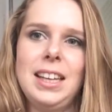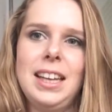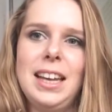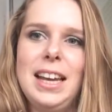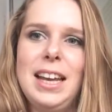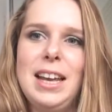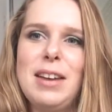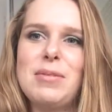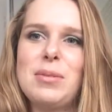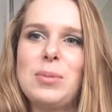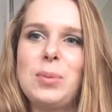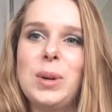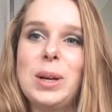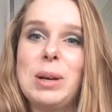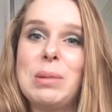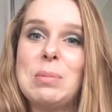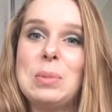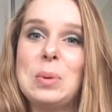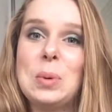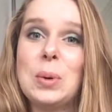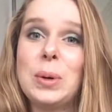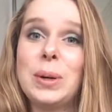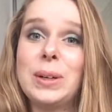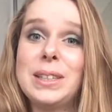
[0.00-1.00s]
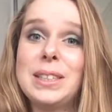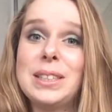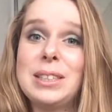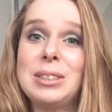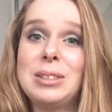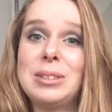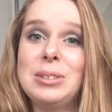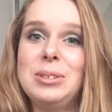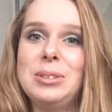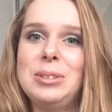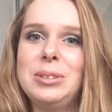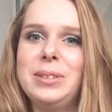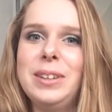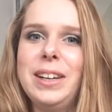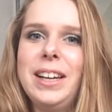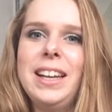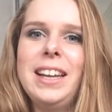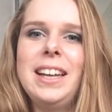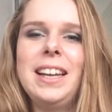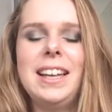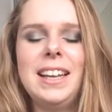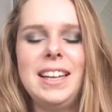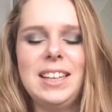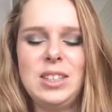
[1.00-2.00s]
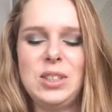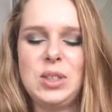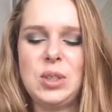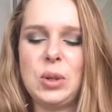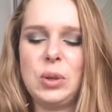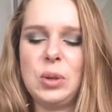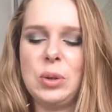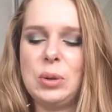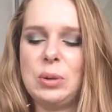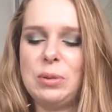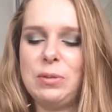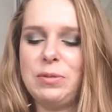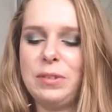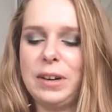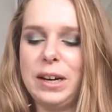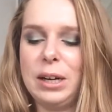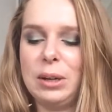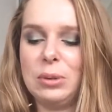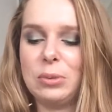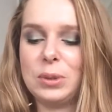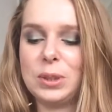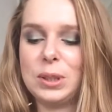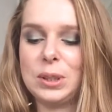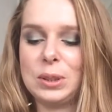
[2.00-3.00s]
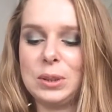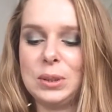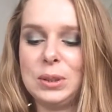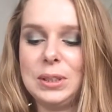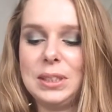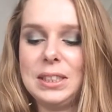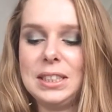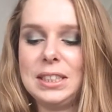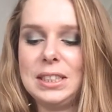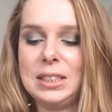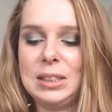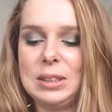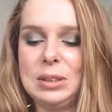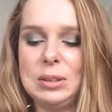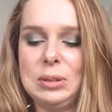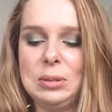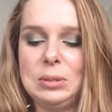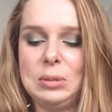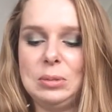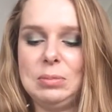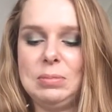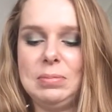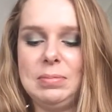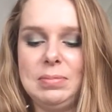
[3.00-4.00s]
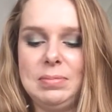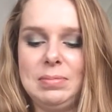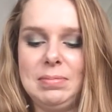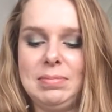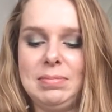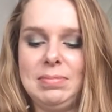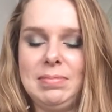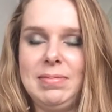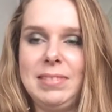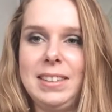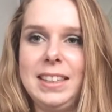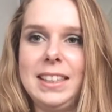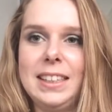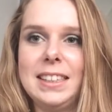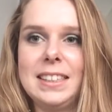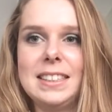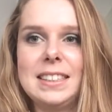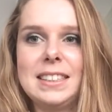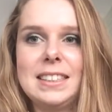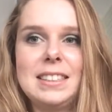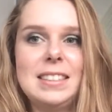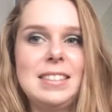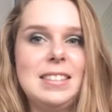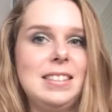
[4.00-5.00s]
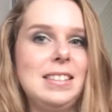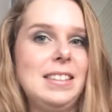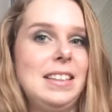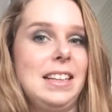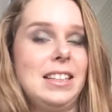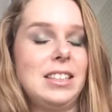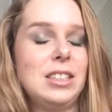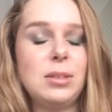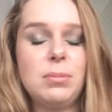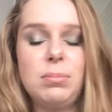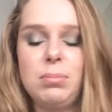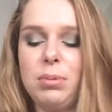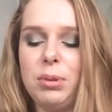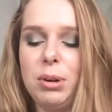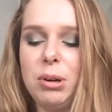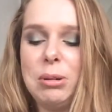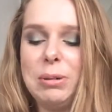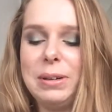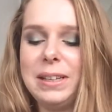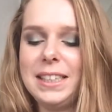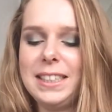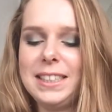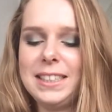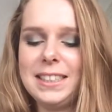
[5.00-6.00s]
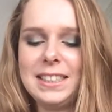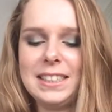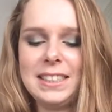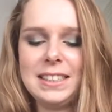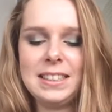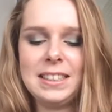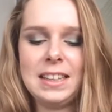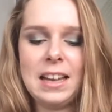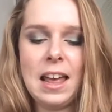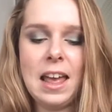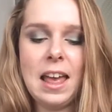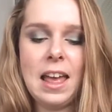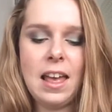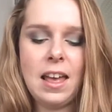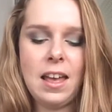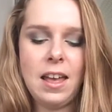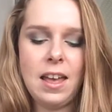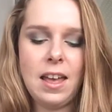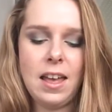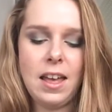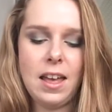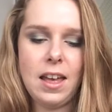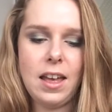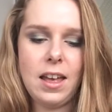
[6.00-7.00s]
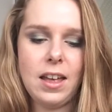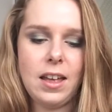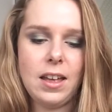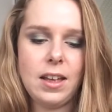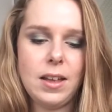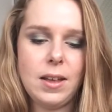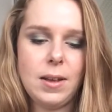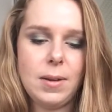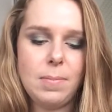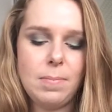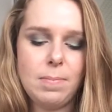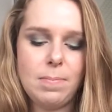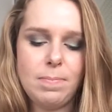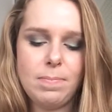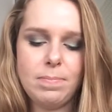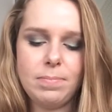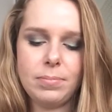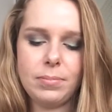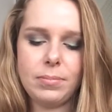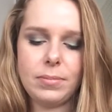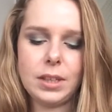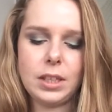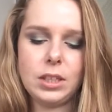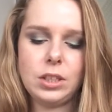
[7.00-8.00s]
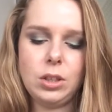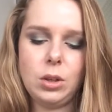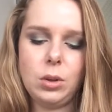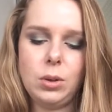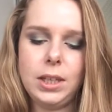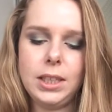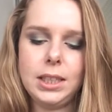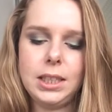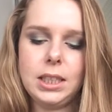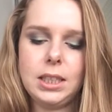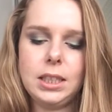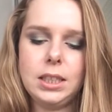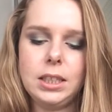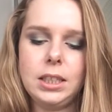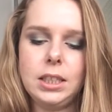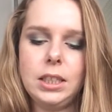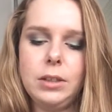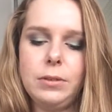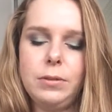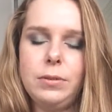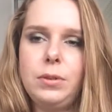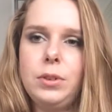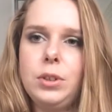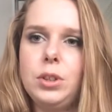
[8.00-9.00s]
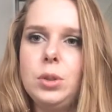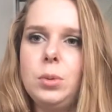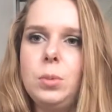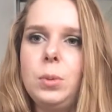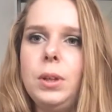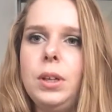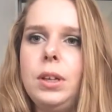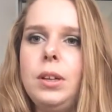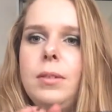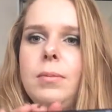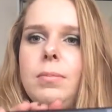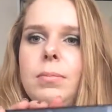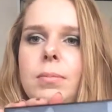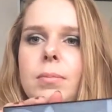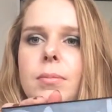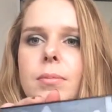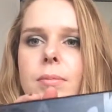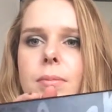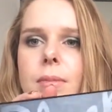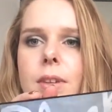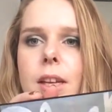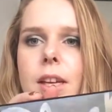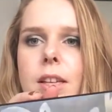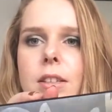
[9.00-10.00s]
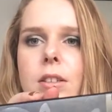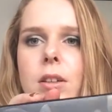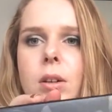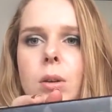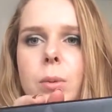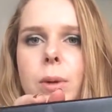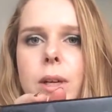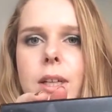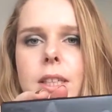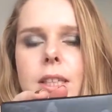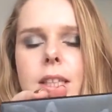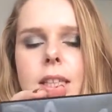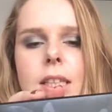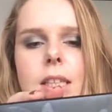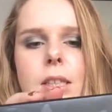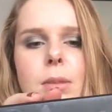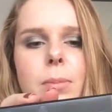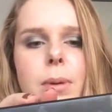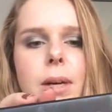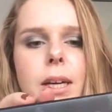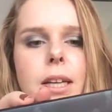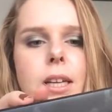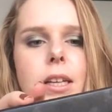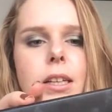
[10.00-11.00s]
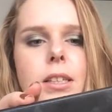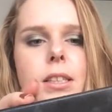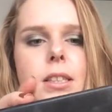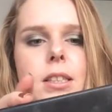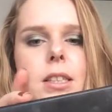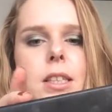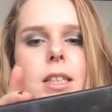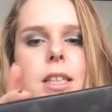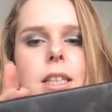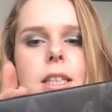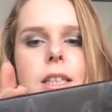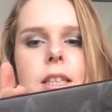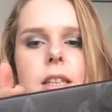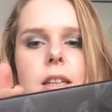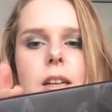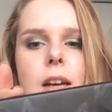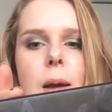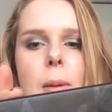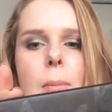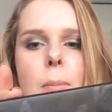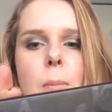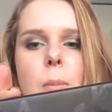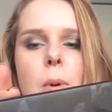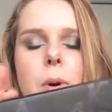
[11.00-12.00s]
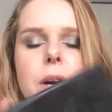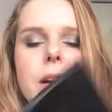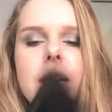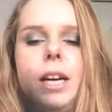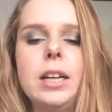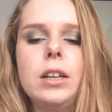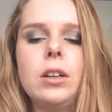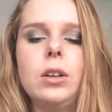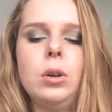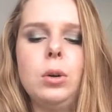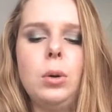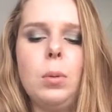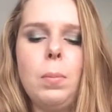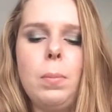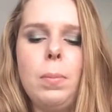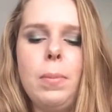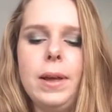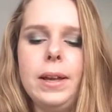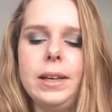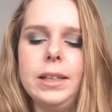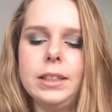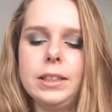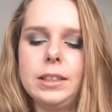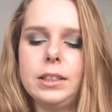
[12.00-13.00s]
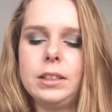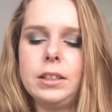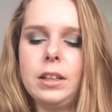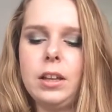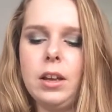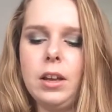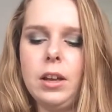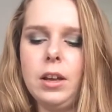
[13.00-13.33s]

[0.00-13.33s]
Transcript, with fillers: I have a week more to show you the final result, so I guess that's a pro in this. Um, so let's see, the first one, as always, is my sleek Monaco palette